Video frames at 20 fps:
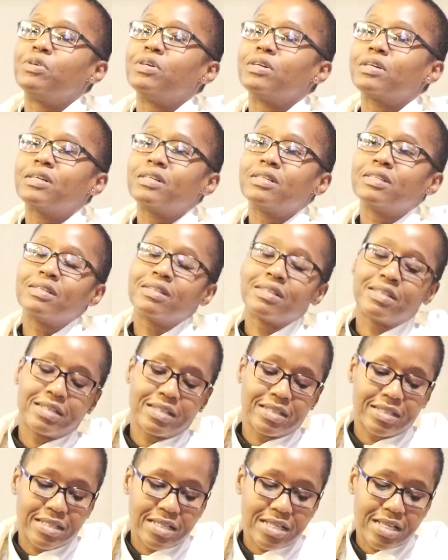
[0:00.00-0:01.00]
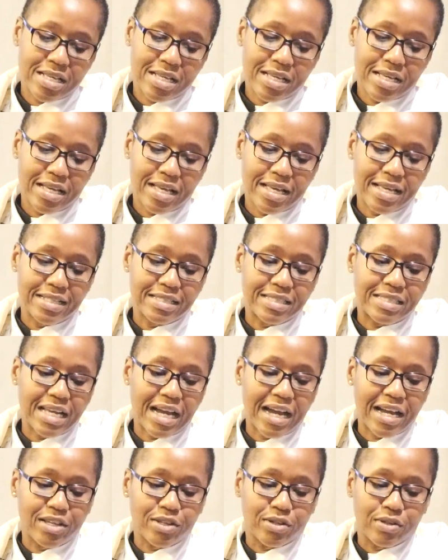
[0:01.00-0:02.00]
book
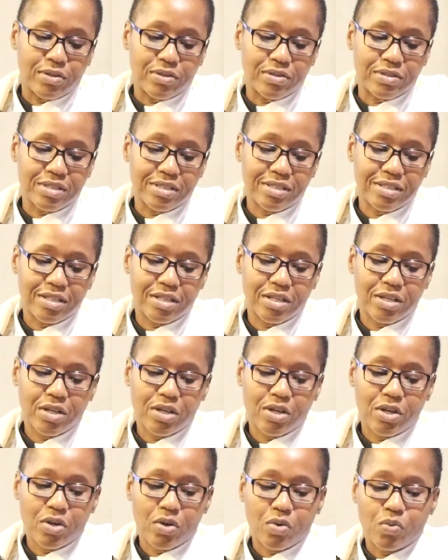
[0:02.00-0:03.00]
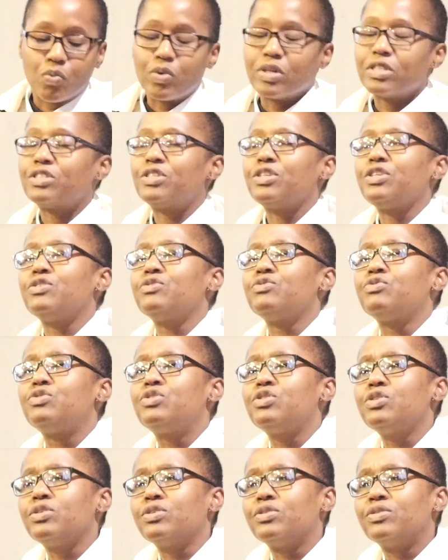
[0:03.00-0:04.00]
entitled, What Do You
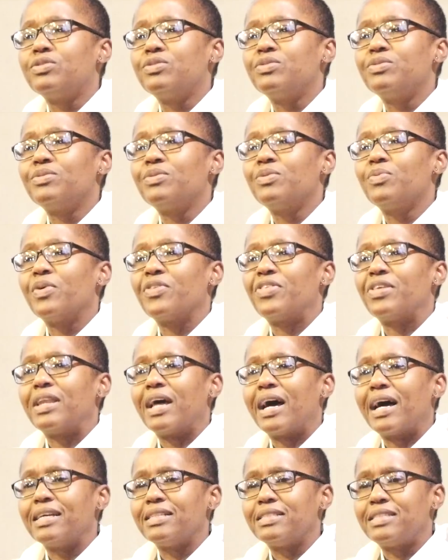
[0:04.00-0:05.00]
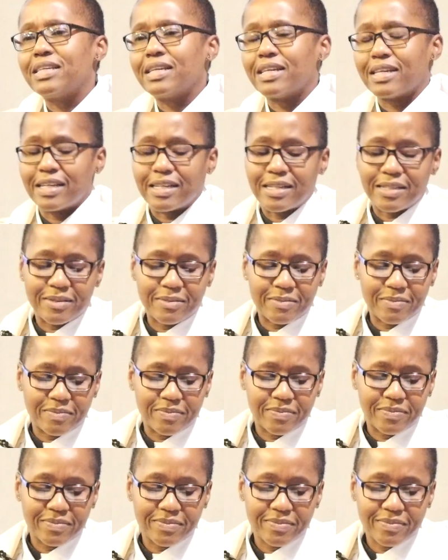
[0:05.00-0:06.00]
Do With an Idea?
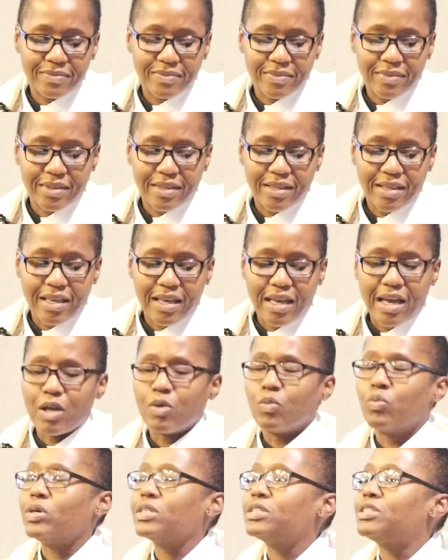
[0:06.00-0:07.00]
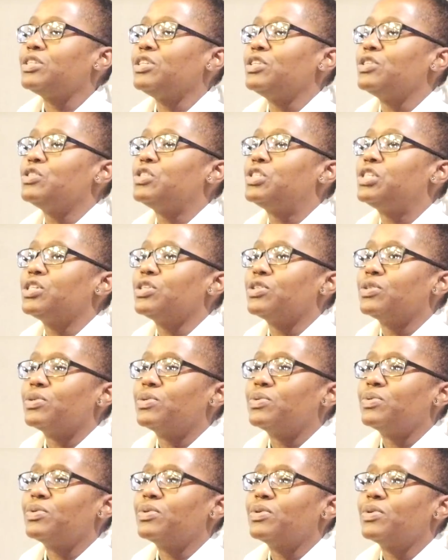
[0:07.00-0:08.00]
And What Do You
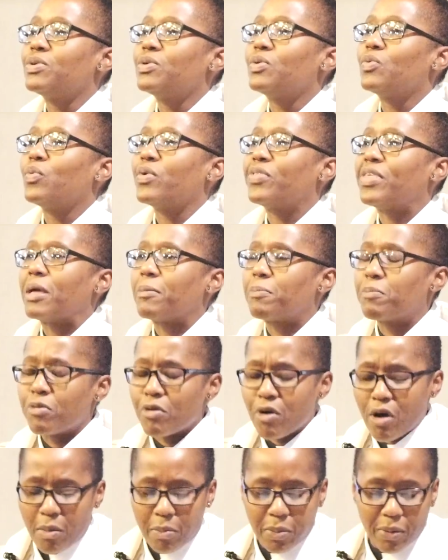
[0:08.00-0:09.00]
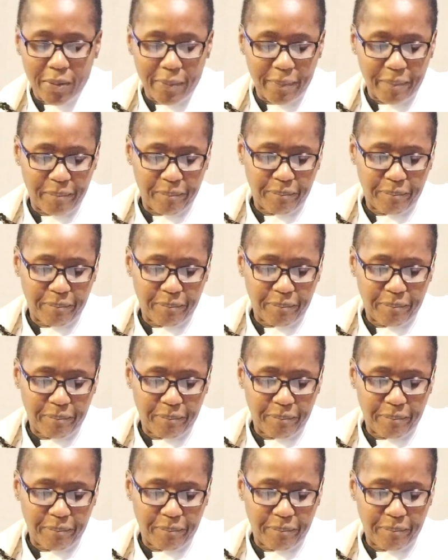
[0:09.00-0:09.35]
Do With a Problem?